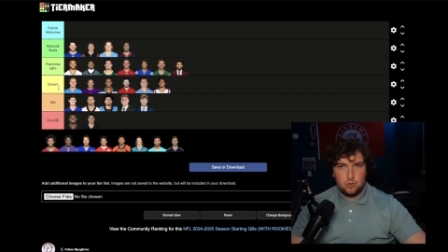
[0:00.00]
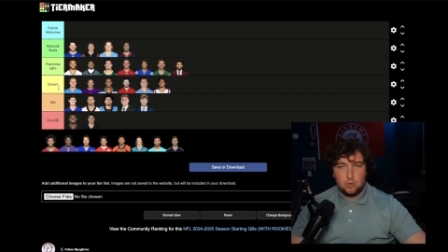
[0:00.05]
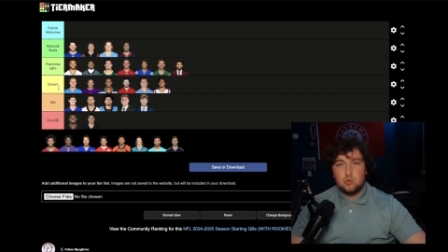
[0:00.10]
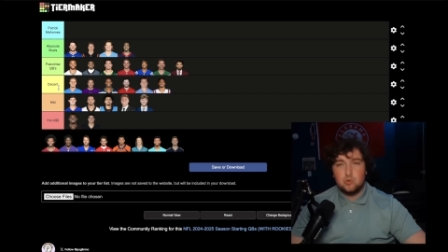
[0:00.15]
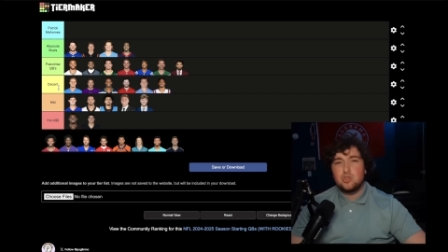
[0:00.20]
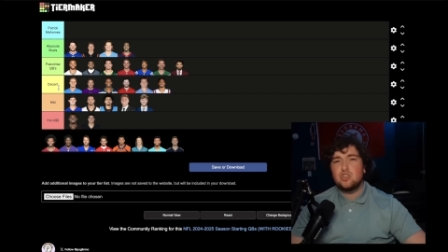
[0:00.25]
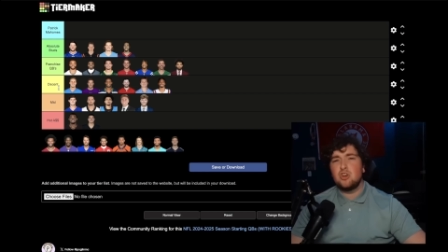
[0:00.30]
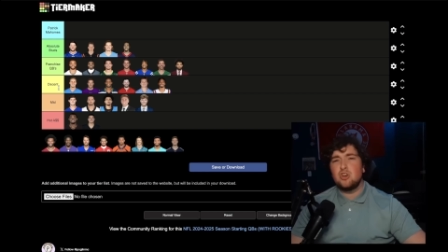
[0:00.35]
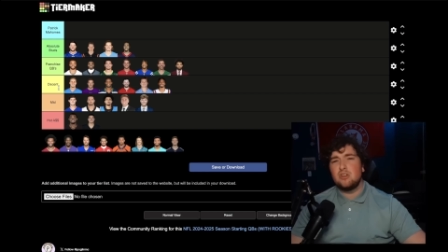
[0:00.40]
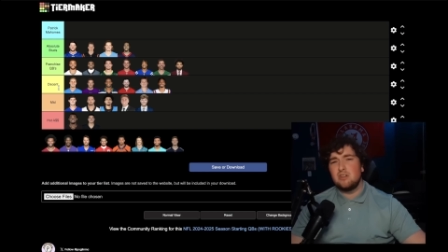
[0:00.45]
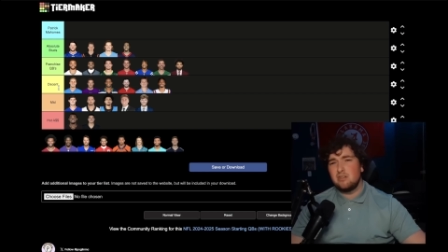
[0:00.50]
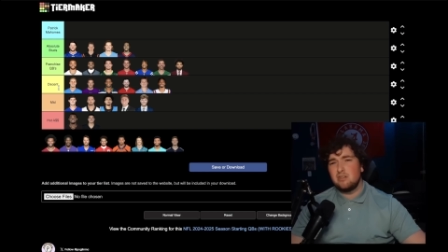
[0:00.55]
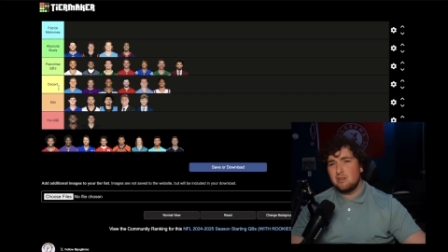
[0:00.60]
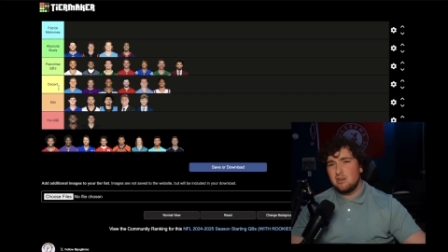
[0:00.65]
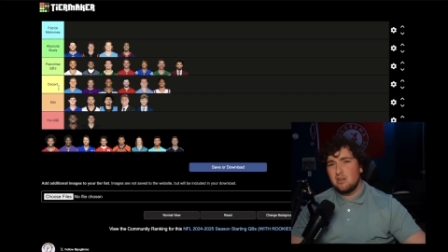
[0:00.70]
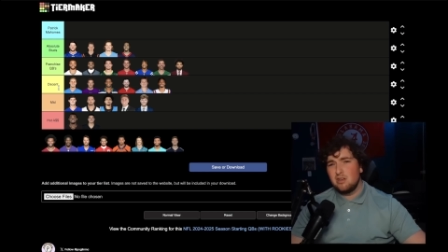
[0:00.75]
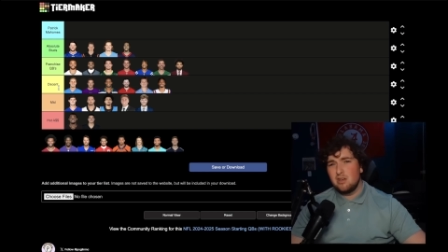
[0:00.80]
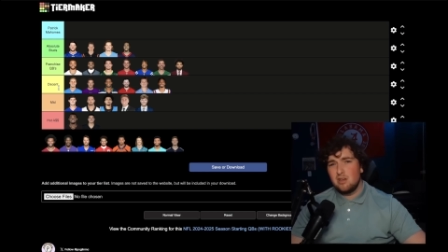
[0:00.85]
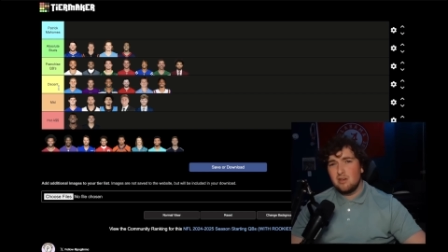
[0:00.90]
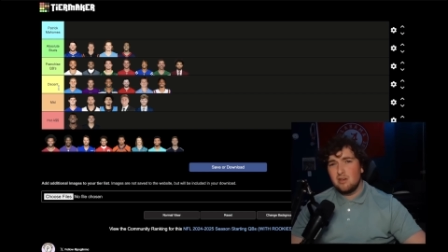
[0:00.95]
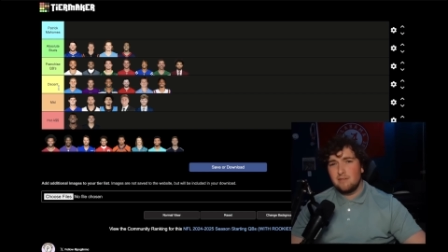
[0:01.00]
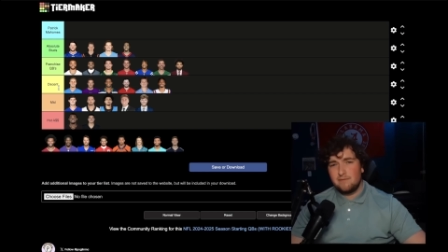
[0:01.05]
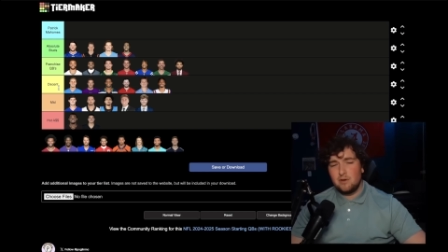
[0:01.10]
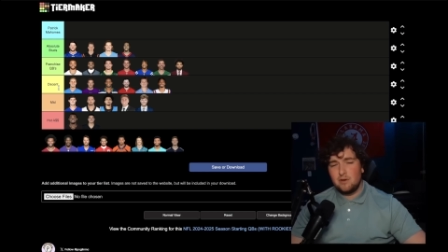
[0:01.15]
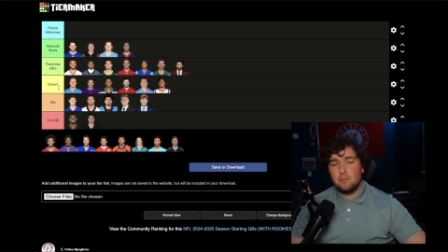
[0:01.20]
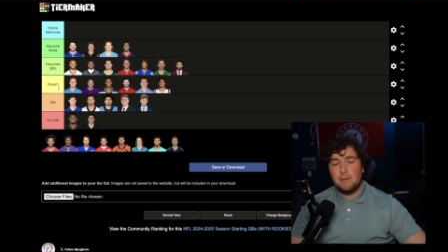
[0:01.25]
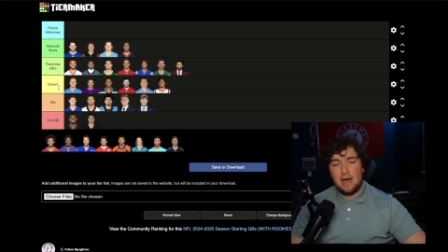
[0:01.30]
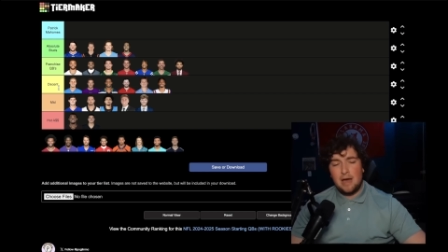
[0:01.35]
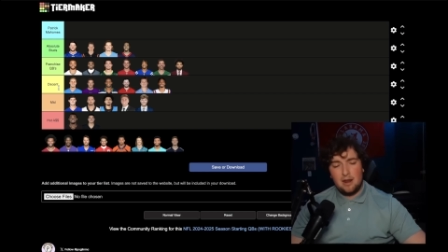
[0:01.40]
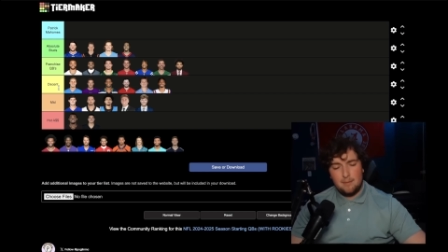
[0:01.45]
shouldn't
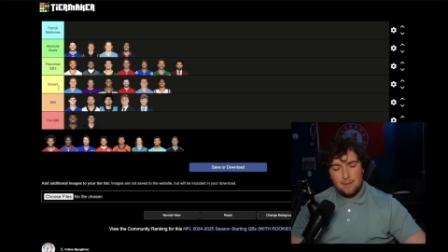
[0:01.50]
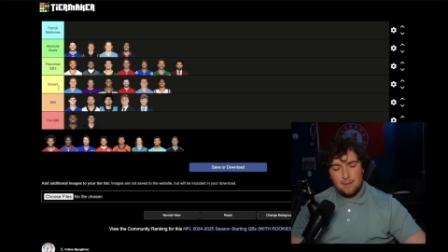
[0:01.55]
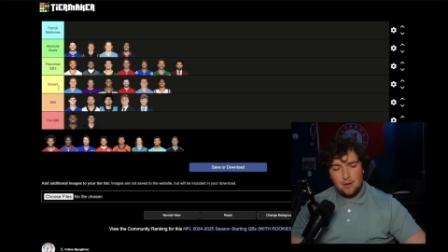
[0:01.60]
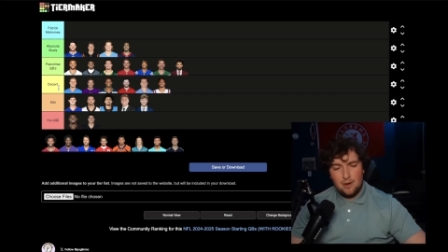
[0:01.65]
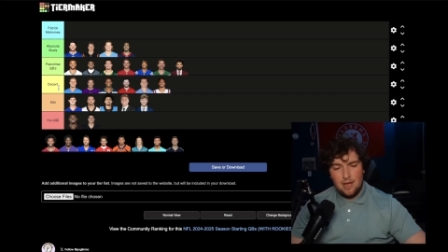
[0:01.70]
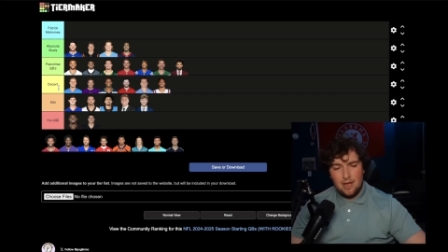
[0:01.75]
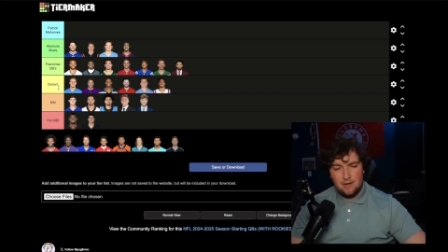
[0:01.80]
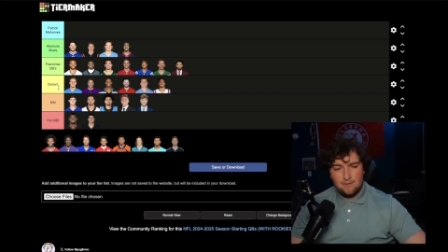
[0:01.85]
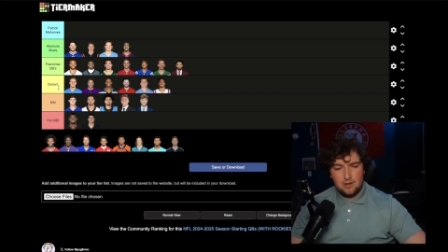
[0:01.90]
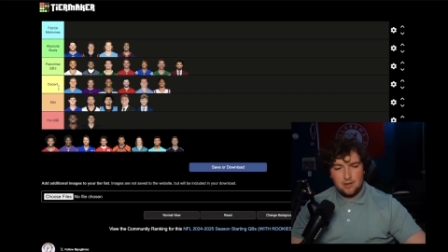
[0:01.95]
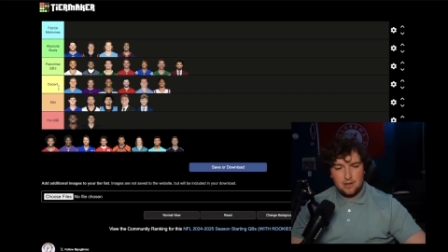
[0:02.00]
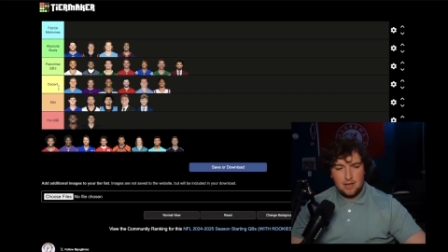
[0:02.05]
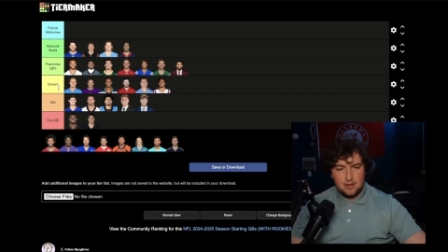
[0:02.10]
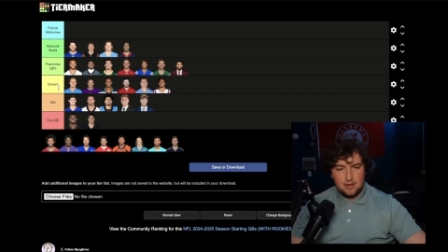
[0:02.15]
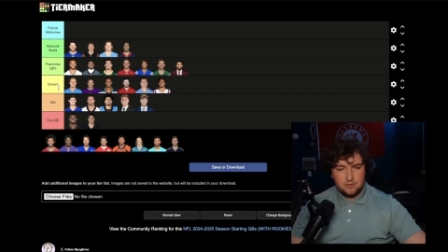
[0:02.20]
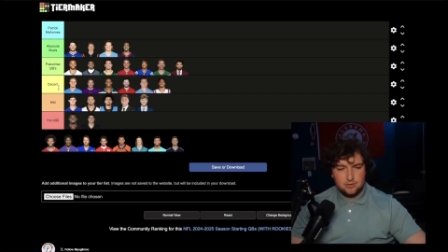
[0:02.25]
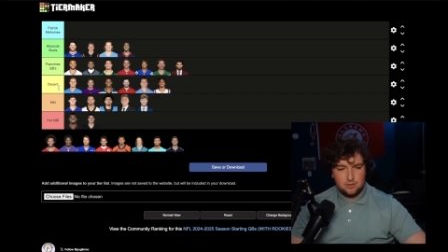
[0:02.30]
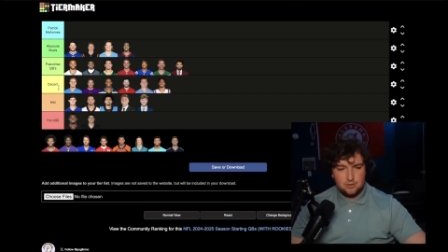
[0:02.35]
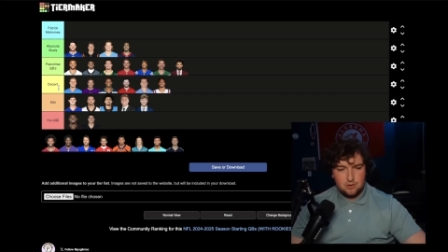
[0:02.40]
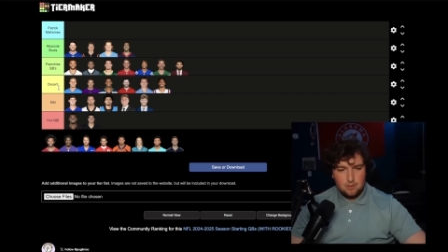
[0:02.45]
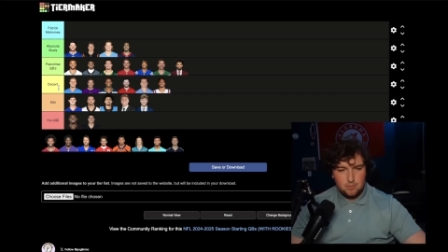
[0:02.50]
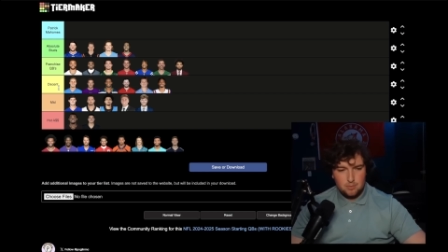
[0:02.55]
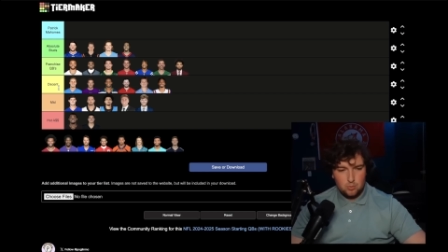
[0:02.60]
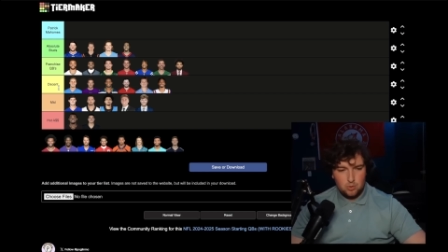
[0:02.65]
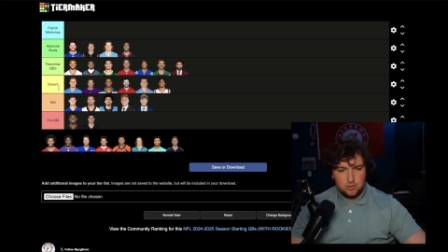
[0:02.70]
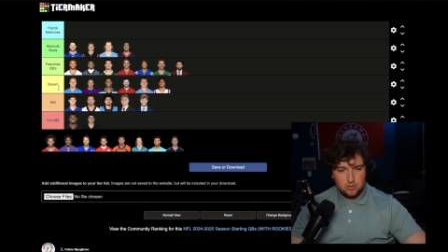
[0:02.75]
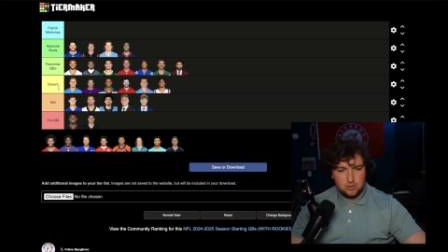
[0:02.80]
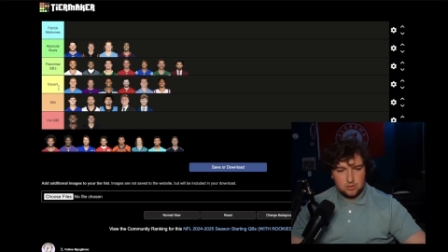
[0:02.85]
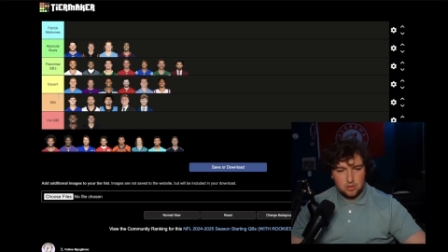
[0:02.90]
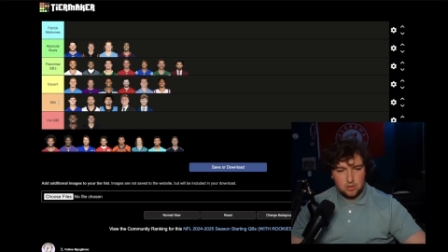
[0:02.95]
feel bad about having as your number
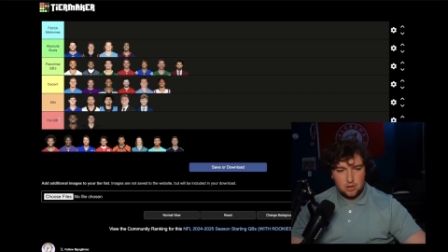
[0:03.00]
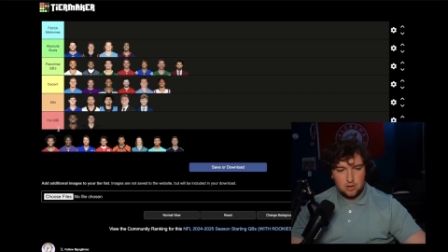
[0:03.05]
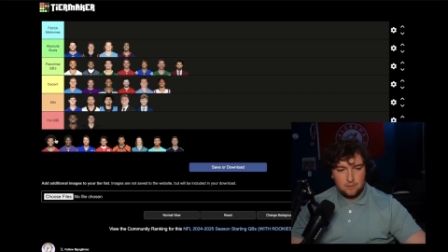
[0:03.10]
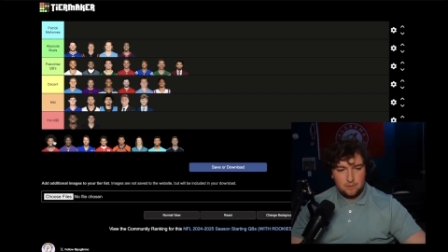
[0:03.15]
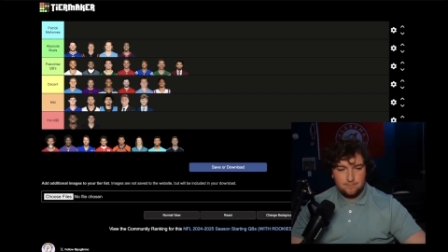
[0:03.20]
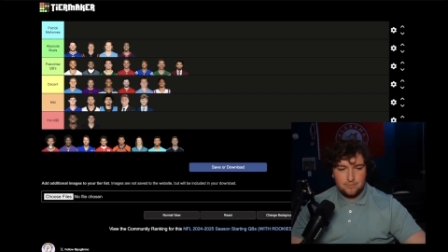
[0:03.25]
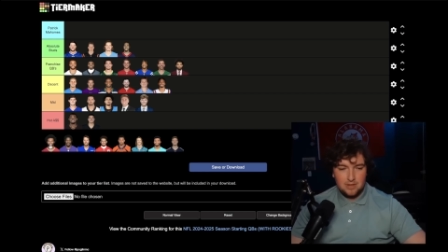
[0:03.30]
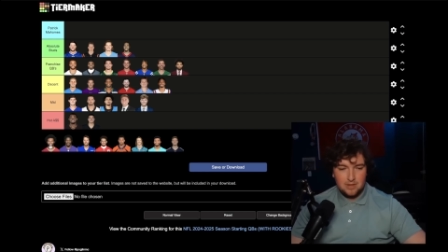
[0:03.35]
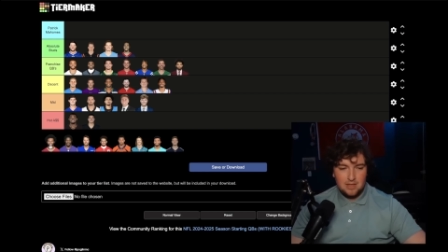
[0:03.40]
one starter.